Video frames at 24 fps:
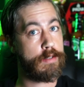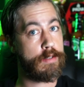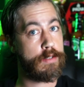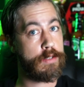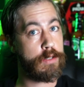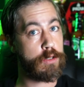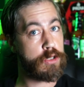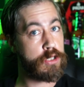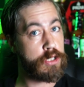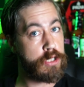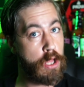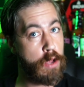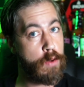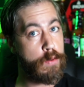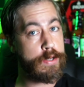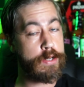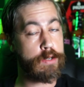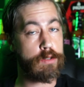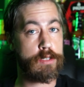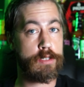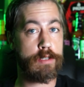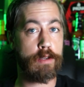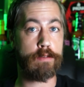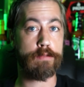You're slowing
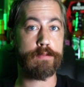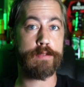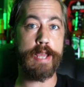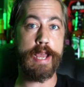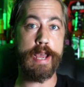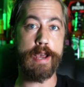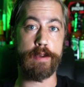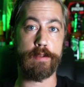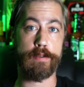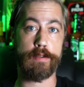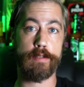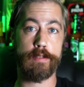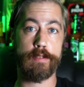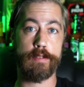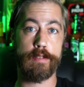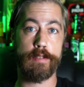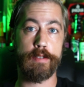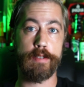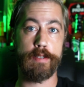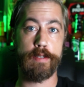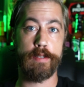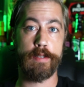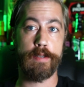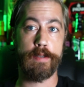yourself down.
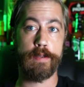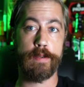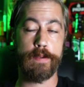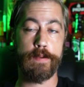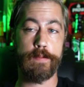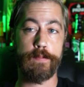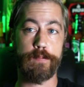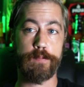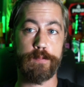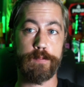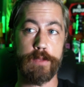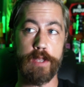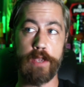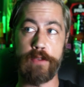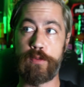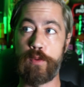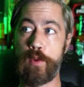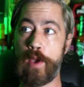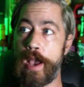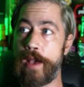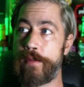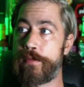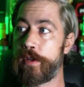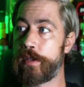If
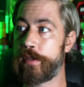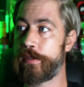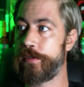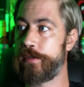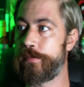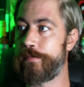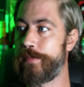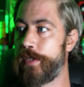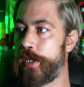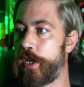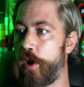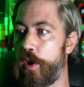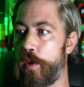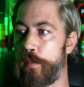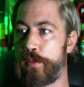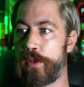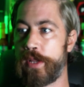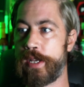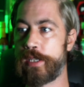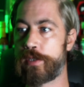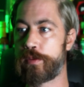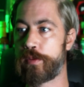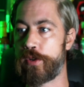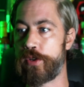you have a
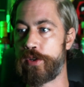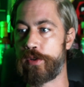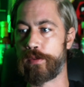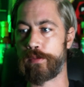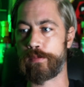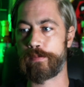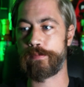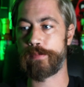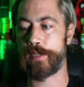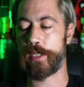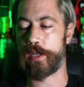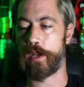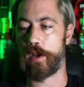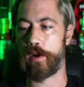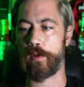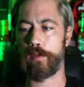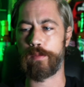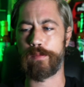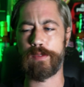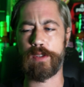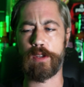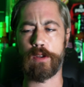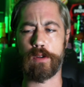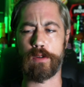place where
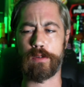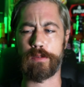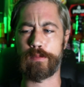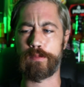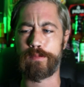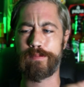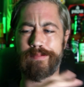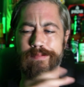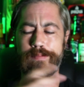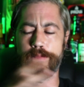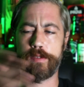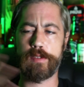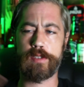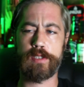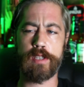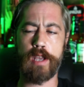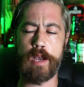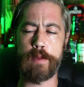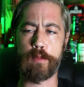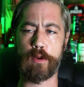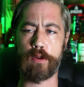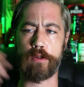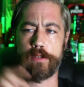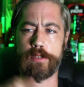your
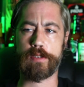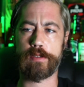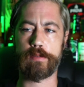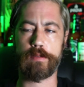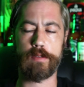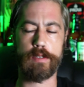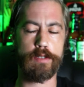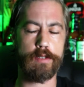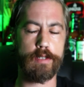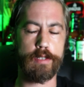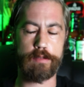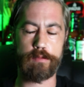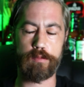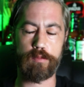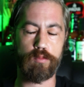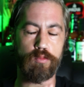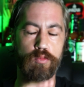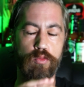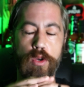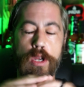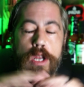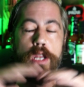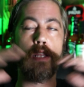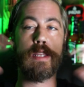summers
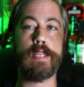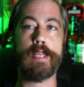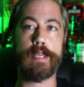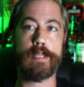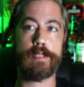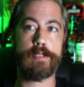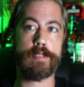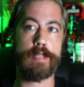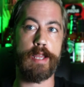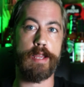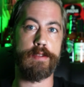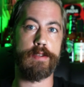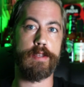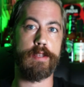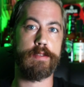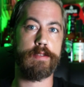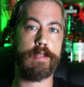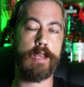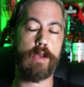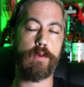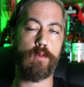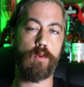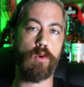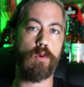really extend it,
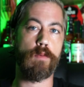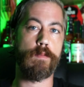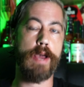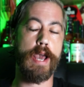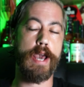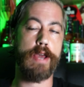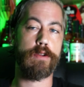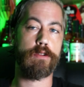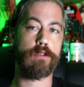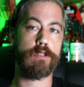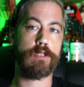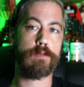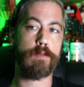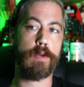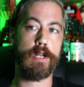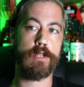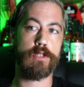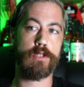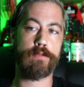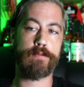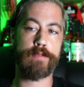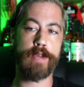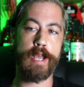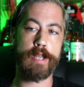that won't matter as
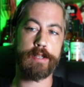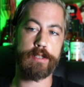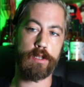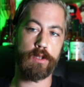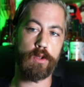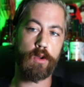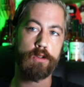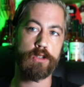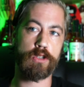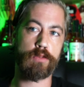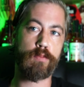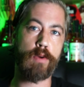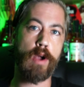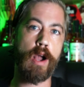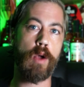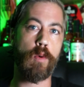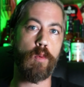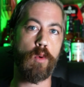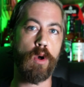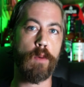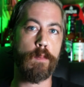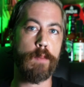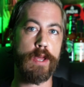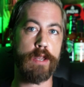much. In fact, a larger pot
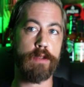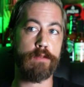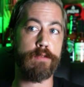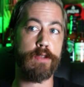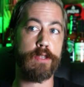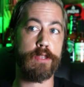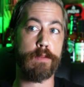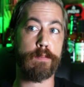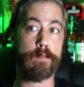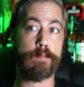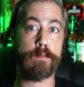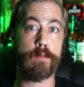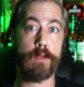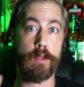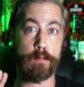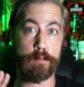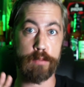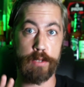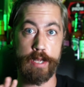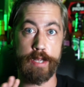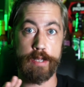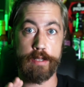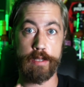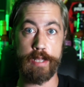will benefit the
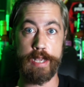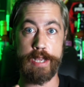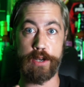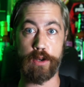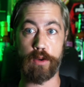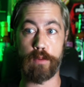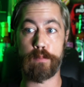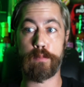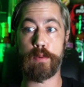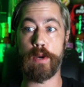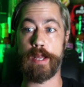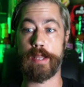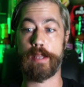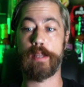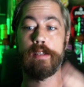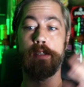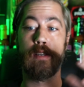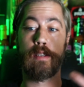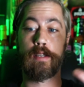plant later, but